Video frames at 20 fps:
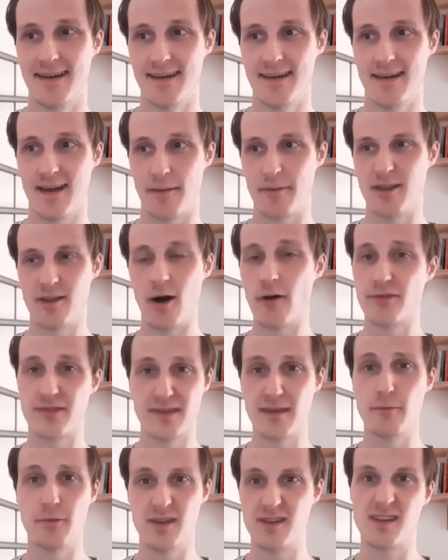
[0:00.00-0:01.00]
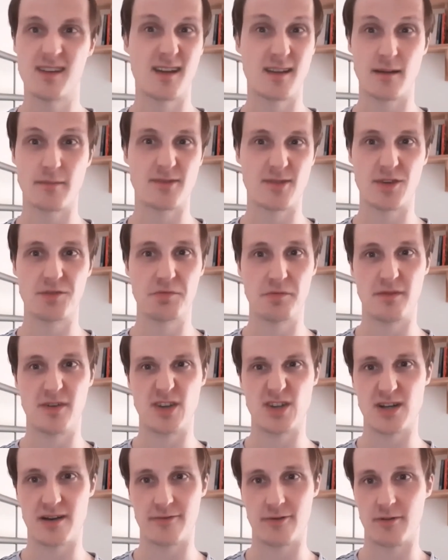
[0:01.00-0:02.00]
I mean, obviously we did end up sleeping with
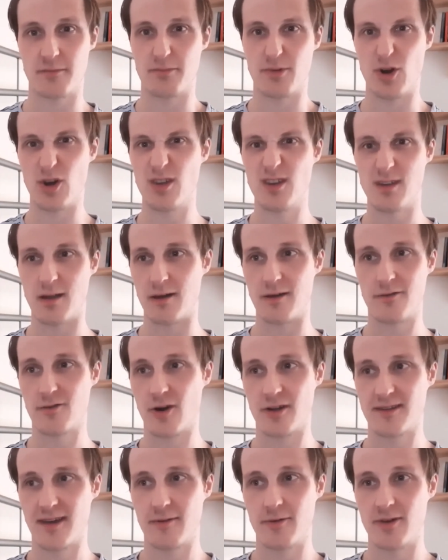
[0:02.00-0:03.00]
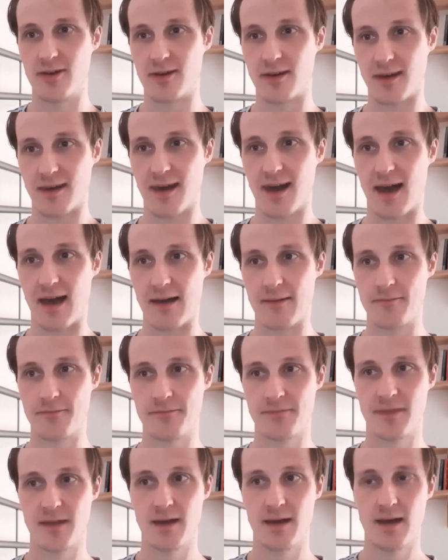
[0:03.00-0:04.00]
each other, but you know, you've got to take what you can get.
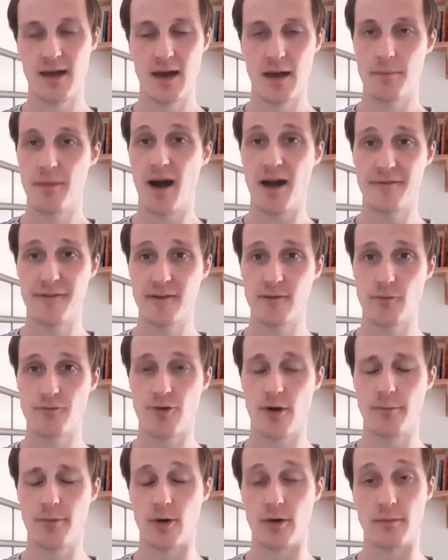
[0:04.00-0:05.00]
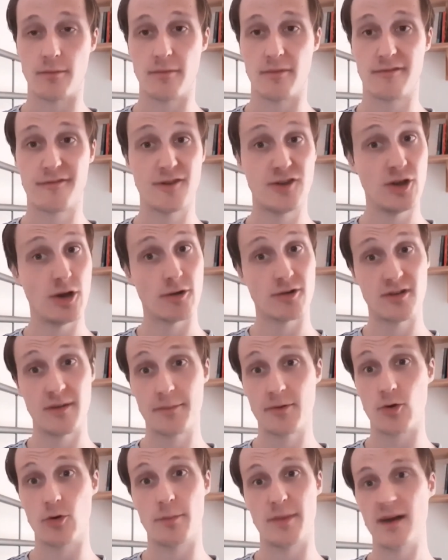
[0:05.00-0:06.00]
But I think the problem for
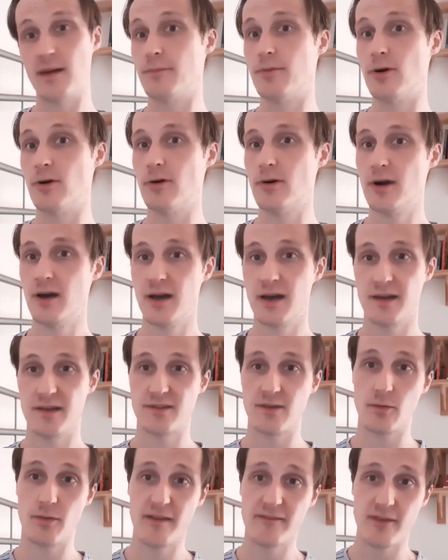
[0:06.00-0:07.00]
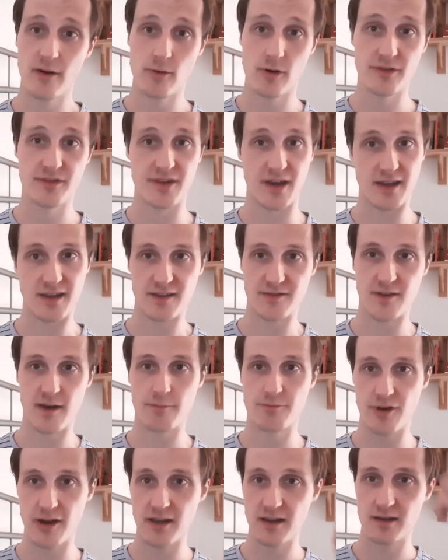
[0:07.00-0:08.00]
neurotypical people is that when they're on dates, their
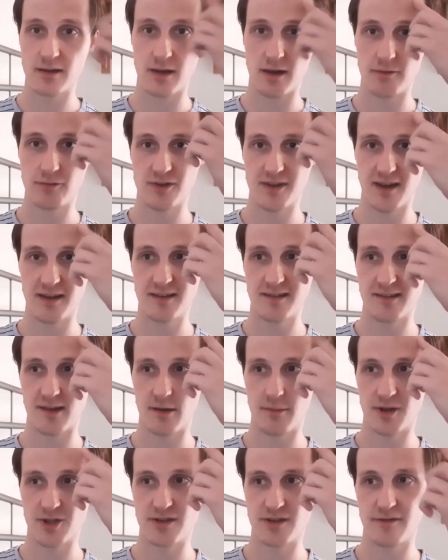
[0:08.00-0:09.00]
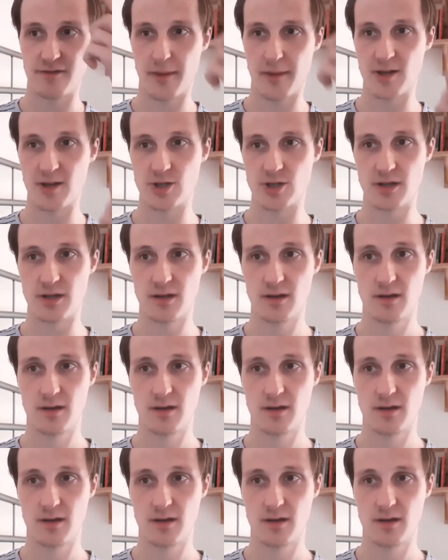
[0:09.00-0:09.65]
brain can only retain so much information.